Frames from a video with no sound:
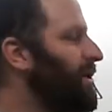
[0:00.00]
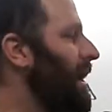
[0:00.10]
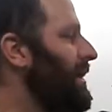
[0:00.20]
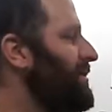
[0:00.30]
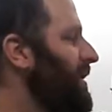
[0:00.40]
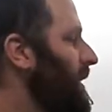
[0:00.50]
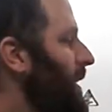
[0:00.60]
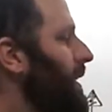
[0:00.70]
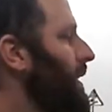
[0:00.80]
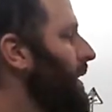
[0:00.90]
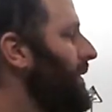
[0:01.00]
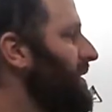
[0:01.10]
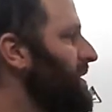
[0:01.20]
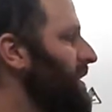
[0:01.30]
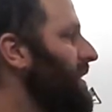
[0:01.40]
charge,
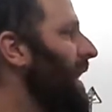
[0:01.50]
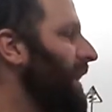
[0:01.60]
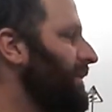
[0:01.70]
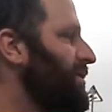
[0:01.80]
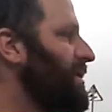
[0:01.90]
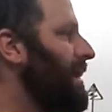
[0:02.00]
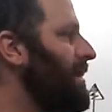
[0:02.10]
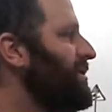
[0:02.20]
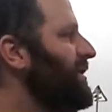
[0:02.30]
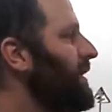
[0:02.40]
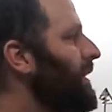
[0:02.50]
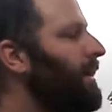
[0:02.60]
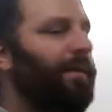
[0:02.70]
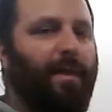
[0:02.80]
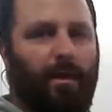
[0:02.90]
this is a negative charge.
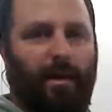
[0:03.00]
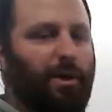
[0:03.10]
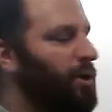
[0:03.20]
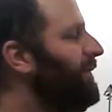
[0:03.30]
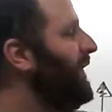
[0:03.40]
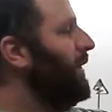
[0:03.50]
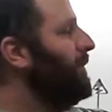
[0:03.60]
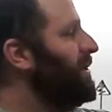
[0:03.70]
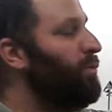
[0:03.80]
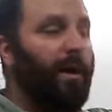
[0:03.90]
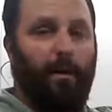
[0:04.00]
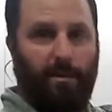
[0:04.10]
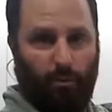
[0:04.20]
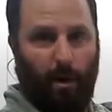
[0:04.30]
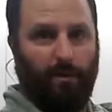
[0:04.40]
The electric field between them
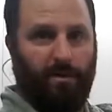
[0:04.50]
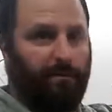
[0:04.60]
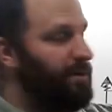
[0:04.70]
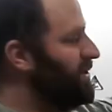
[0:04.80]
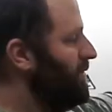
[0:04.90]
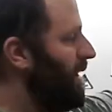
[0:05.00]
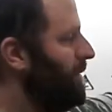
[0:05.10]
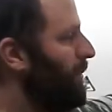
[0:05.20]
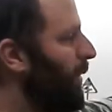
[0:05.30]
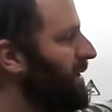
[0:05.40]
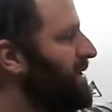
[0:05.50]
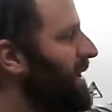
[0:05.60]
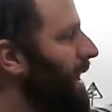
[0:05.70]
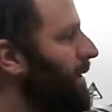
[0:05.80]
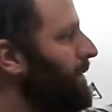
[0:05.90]
is relatively strong, points
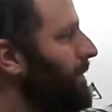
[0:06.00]
down.